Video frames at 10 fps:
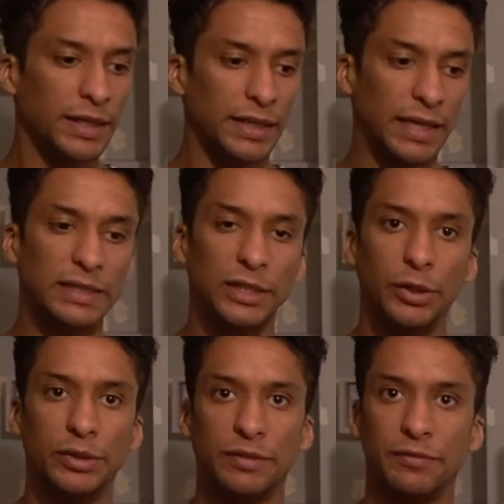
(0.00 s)
These are
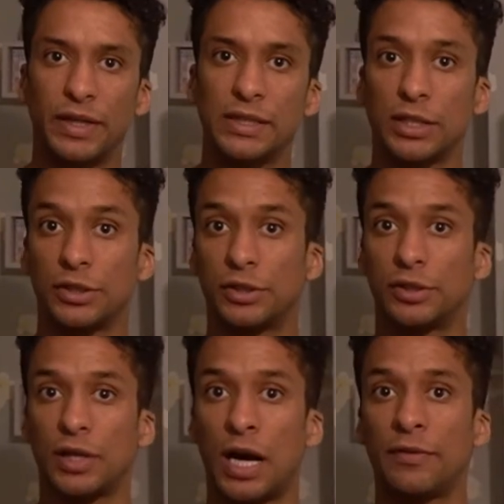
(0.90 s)
used in things such
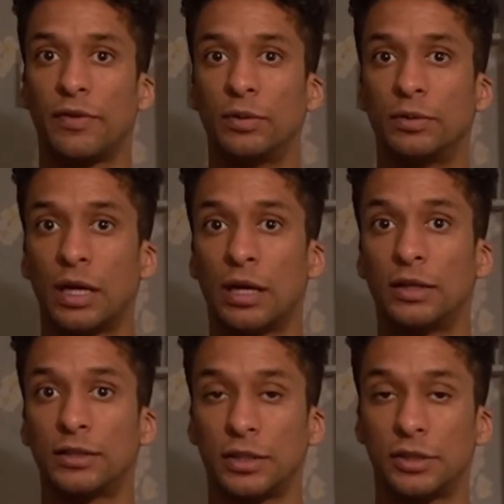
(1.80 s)
as
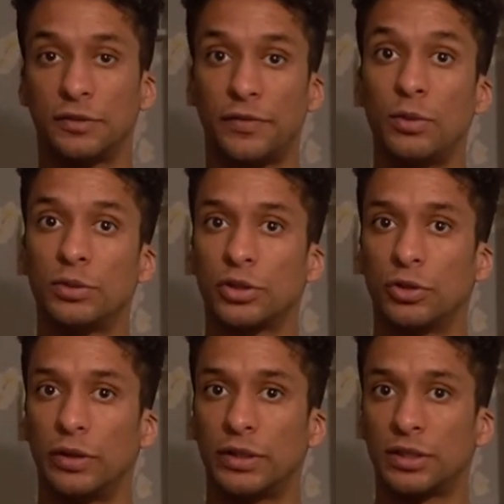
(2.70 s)
phone
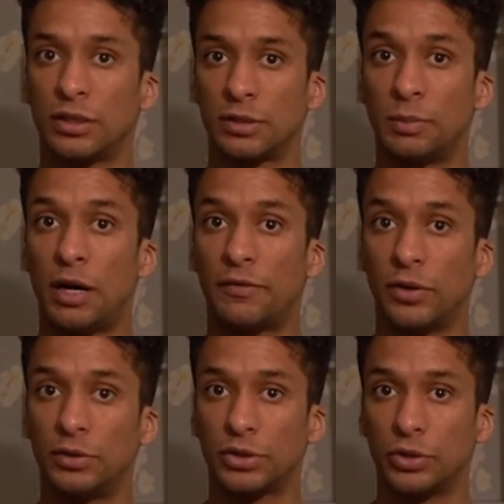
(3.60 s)
storage,
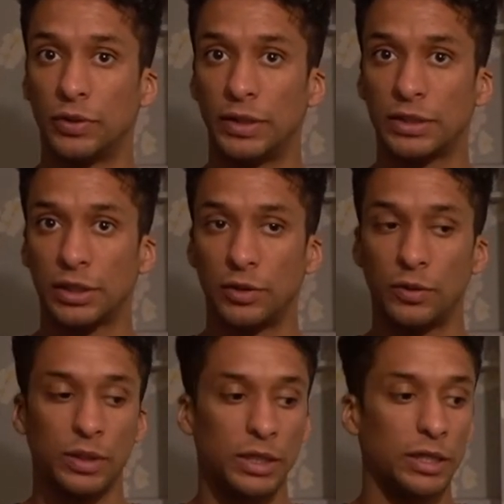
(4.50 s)
smartphone storage.
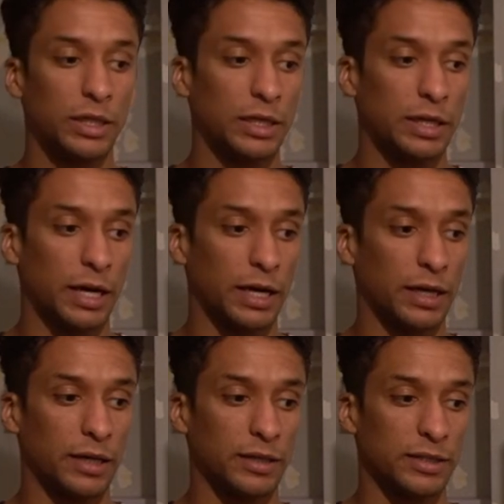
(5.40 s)
So
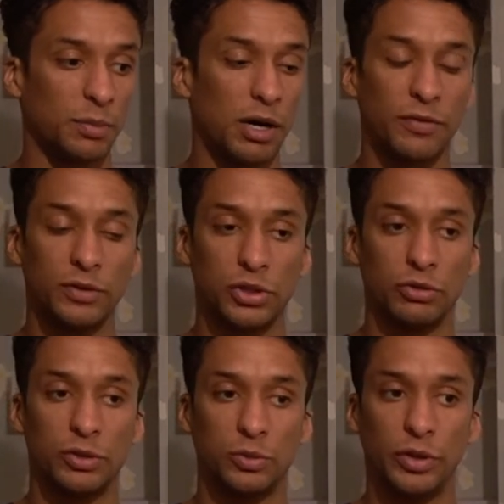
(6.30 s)
smartphone
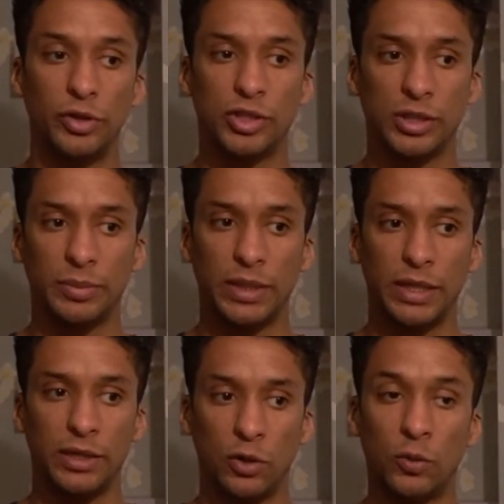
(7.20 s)
storage will usually
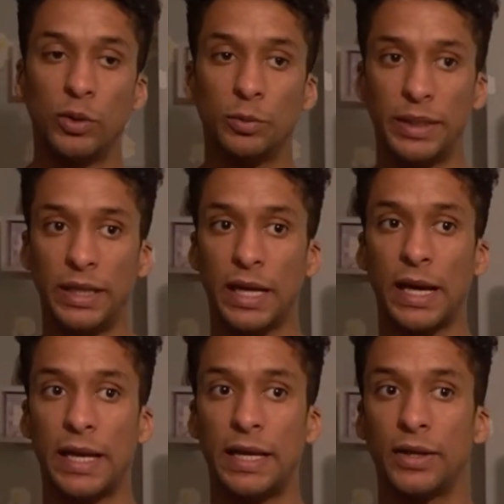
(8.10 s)
be, or will be,
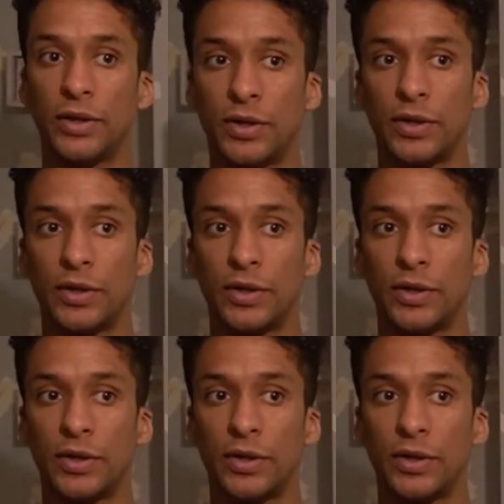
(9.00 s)
a